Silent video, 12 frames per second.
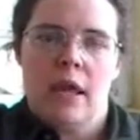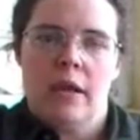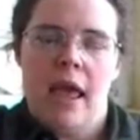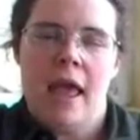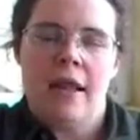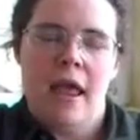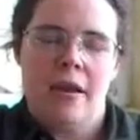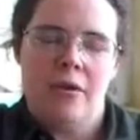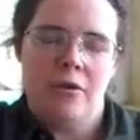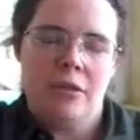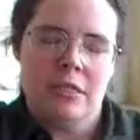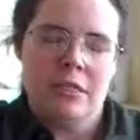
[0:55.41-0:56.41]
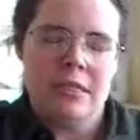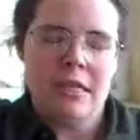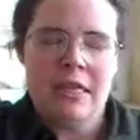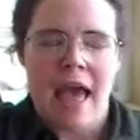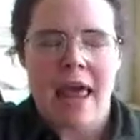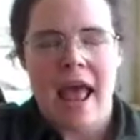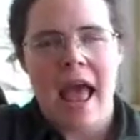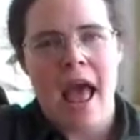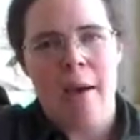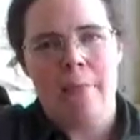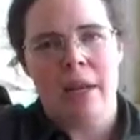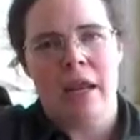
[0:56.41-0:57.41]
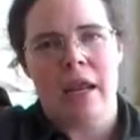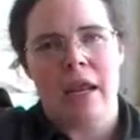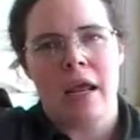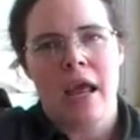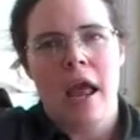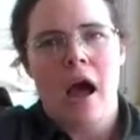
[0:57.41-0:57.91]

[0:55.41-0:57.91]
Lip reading: And you can see that happening